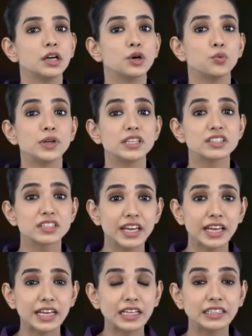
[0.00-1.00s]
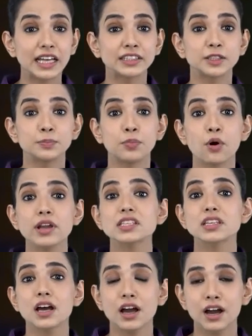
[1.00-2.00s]
We say that the
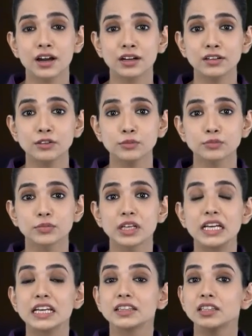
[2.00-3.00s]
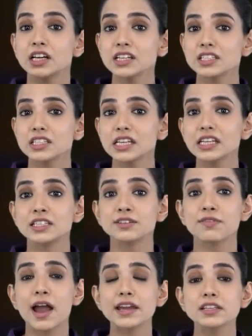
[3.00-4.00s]
boys are 30
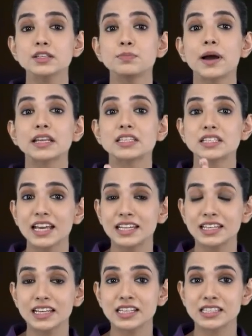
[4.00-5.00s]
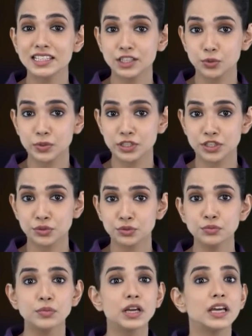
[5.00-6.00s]
divided by 10 is equal
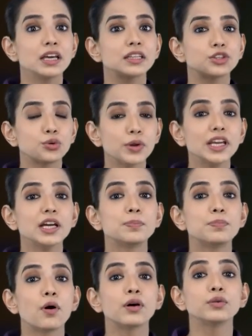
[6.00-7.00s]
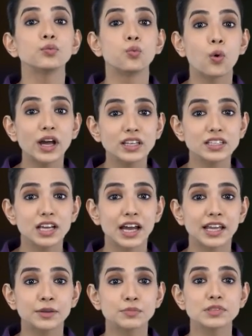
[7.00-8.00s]
to 3 upon 1
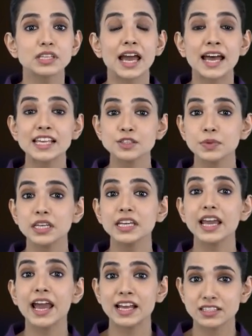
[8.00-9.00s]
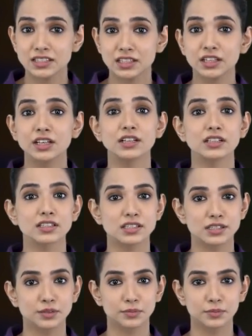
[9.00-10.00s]
times as many as the
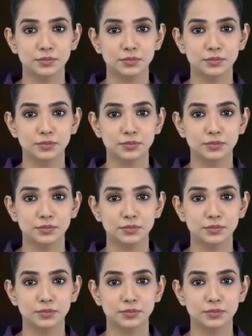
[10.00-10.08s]
girls.